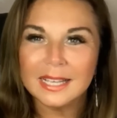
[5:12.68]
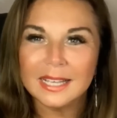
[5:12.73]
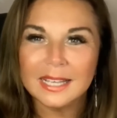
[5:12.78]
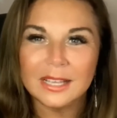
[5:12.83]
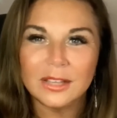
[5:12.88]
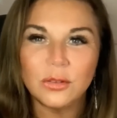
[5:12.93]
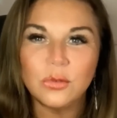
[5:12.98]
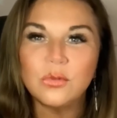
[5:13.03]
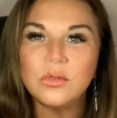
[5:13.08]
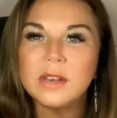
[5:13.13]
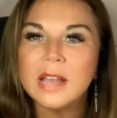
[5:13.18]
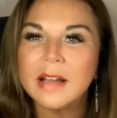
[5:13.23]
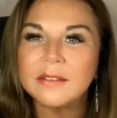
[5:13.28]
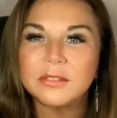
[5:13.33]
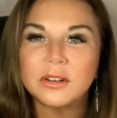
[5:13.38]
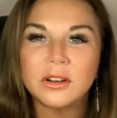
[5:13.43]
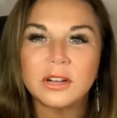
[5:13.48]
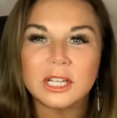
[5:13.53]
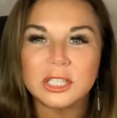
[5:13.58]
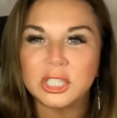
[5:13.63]
you
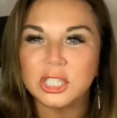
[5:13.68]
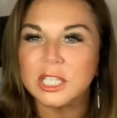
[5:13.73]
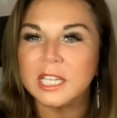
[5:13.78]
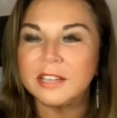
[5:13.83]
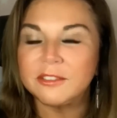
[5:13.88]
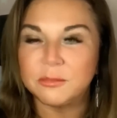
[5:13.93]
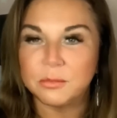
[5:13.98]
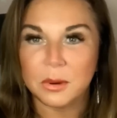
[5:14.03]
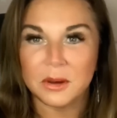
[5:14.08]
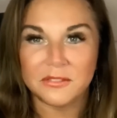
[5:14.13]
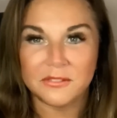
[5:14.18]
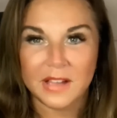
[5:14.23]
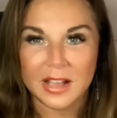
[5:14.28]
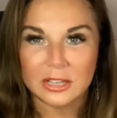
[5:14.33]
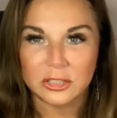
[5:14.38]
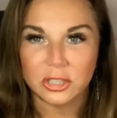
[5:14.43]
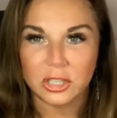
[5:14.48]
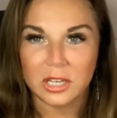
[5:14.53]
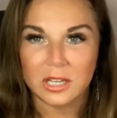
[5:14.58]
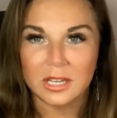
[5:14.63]
never achieve
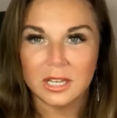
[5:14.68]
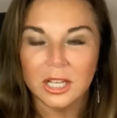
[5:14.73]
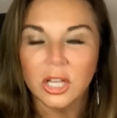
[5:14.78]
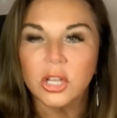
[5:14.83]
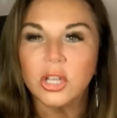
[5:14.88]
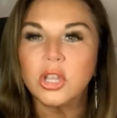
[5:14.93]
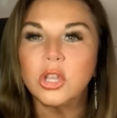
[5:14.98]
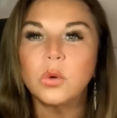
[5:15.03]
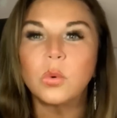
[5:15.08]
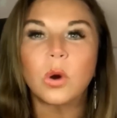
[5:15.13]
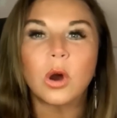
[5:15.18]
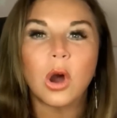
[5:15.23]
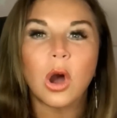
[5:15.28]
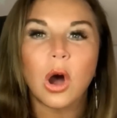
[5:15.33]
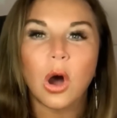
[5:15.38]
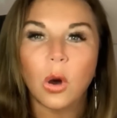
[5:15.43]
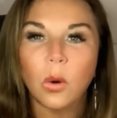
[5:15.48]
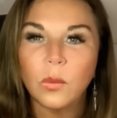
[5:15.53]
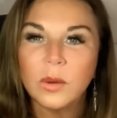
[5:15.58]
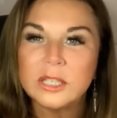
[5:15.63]
perfection. You are
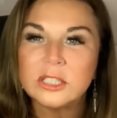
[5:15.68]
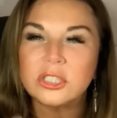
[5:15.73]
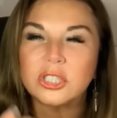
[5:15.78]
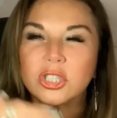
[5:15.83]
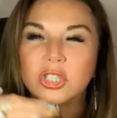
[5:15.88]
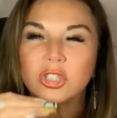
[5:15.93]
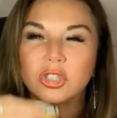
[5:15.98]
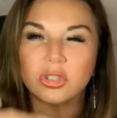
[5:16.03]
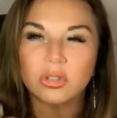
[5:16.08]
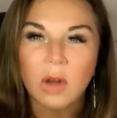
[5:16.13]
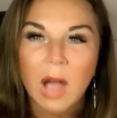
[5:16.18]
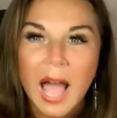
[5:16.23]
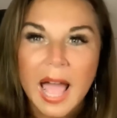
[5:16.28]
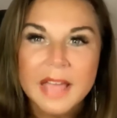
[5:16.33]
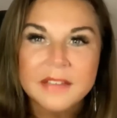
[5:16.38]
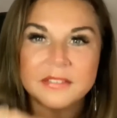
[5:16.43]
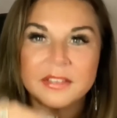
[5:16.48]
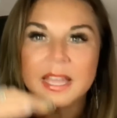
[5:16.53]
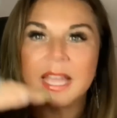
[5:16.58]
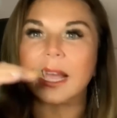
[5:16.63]
always
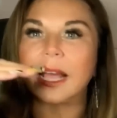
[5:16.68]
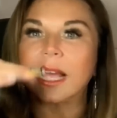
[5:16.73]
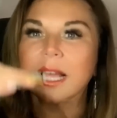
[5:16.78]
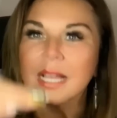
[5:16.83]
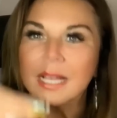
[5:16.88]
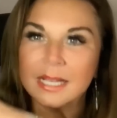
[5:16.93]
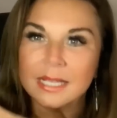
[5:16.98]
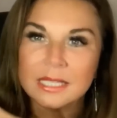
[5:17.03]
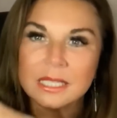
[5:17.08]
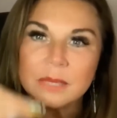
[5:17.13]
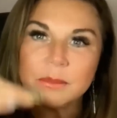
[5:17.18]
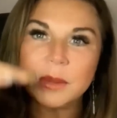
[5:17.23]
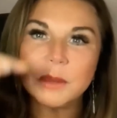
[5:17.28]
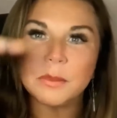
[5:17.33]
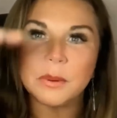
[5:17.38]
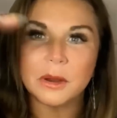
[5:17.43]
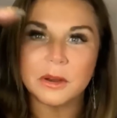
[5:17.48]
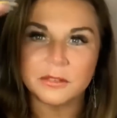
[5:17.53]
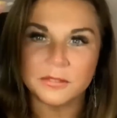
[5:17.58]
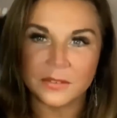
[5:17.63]
striving to be
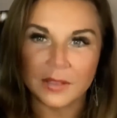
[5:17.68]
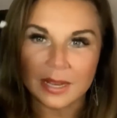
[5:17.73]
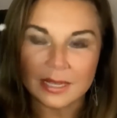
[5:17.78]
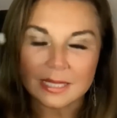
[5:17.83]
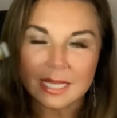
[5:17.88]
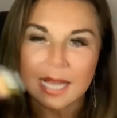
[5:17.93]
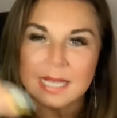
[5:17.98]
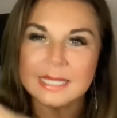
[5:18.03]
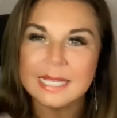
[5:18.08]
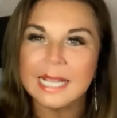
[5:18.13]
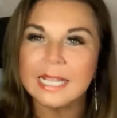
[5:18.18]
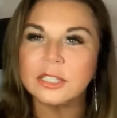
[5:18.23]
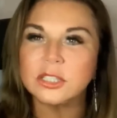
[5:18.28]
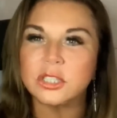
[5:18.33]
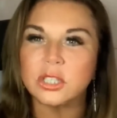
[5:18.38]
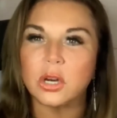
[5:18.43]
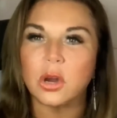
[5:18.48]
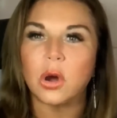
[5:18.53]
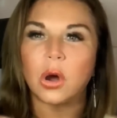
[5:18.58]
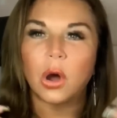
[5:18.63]
perfect. A
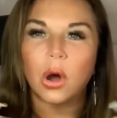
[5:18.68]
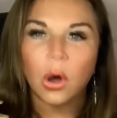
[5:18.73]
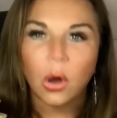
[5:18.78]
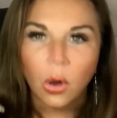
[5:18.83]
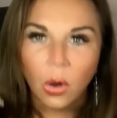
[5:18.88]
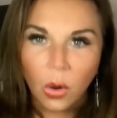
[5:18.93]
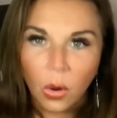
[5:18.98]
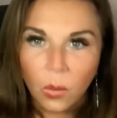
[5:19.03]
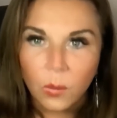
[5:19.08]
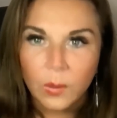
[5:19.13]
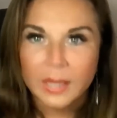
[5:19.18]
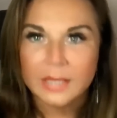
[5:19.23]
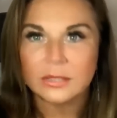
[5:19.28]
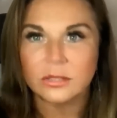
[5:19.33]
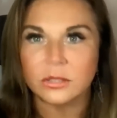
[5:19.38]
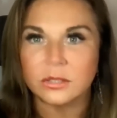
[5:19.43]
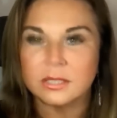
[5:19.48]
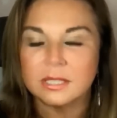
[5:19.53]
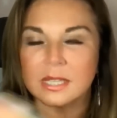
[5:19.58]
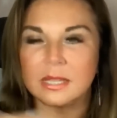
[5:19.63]
dancer always
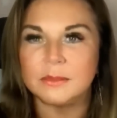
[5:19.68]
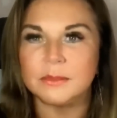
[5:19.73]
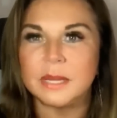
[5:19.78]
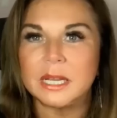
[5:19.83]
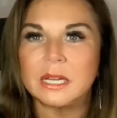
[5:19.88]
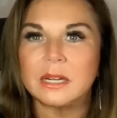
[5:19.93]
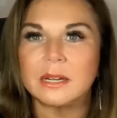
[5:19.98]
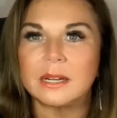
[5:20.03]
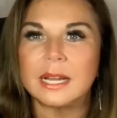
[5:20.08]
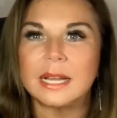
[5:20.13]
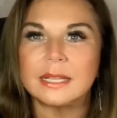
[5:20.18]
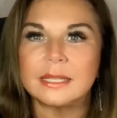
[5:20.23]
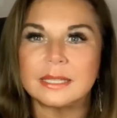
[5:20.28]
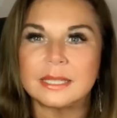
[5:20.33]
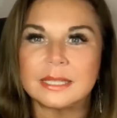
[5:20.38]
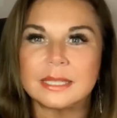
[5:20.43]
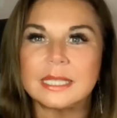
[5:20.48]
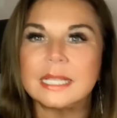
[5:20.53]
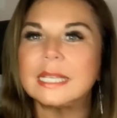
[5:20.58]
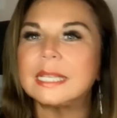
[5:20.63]
looks in the mirror
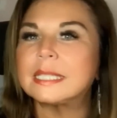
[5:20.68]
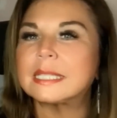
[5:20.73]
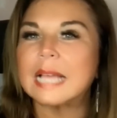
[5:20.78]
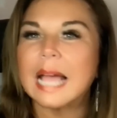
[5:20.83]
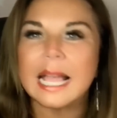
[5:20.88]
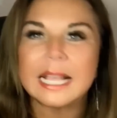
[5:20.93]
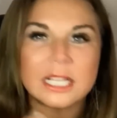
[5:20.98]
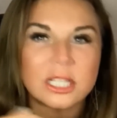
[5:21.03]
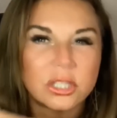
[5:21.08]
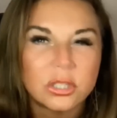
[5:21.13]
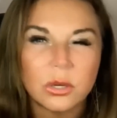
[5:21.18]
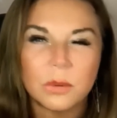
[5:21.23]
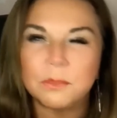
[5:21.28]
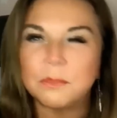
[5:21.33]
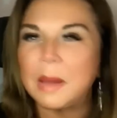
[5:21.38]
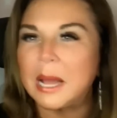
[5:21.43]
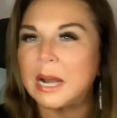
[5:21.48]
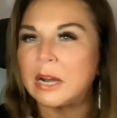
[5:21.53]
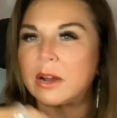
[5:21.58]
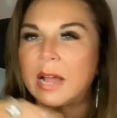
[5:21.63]
and sees, I could do it
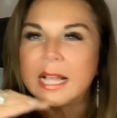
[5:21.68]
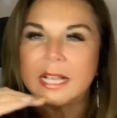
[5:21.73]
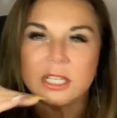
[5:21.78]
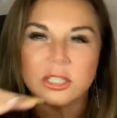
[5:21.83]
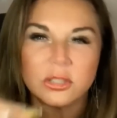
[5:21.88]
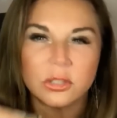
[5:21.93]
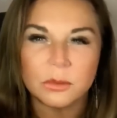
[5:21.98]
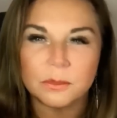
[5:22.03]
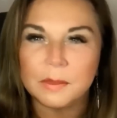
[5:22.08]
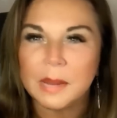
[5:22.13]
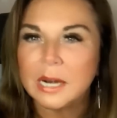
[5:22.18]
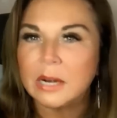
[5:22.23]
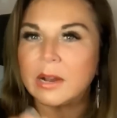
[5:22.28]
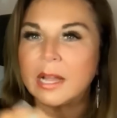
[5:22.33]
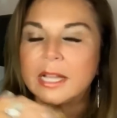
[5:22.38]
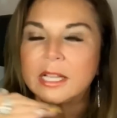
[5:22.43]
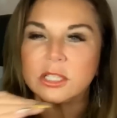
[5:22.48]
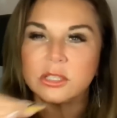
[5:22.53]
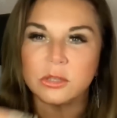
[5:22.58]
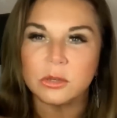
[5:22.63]
better, I could do it better, I
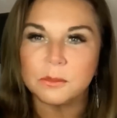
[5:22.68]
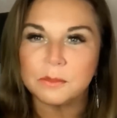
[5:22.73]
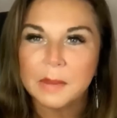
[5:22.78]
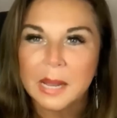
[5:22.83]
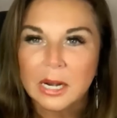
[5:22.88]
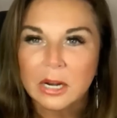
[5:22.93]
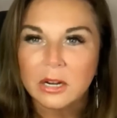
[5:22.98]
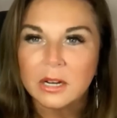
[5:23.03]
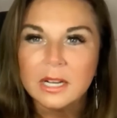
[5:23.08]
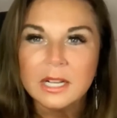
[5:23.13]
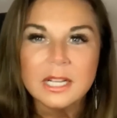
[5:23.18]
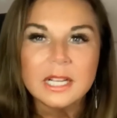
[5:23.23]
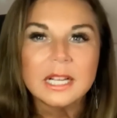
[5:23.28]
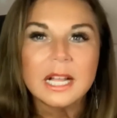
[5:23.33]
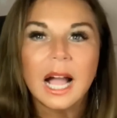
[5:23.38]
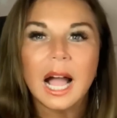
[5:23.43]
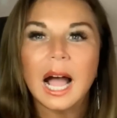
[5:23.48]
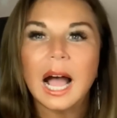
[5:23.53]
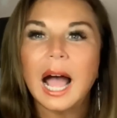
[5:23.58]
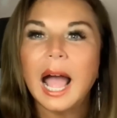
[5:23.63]
could do it better.
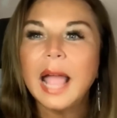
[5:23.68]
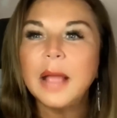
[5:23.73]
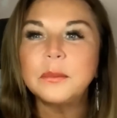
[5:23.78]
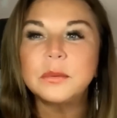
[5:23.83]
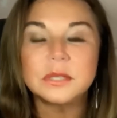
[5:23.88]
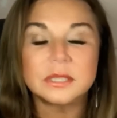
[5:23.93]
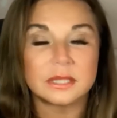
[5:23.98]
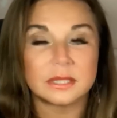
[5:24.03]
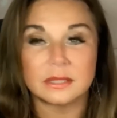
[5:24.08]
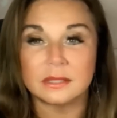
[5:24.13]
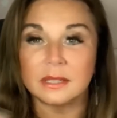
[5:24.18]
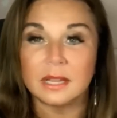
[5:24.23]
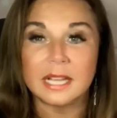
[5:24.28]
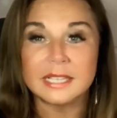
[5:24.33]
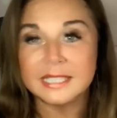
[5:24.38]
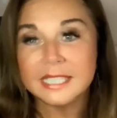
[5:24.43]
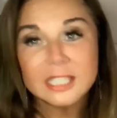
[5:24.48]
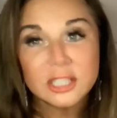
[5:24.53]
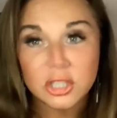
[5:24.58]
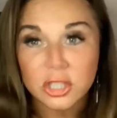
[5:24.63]
I was a
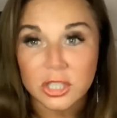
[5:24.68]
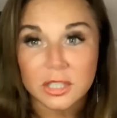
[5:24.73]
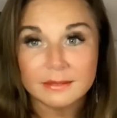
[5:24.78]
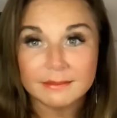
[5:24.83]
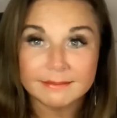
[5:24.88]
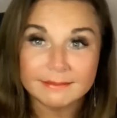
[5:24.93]
teacher.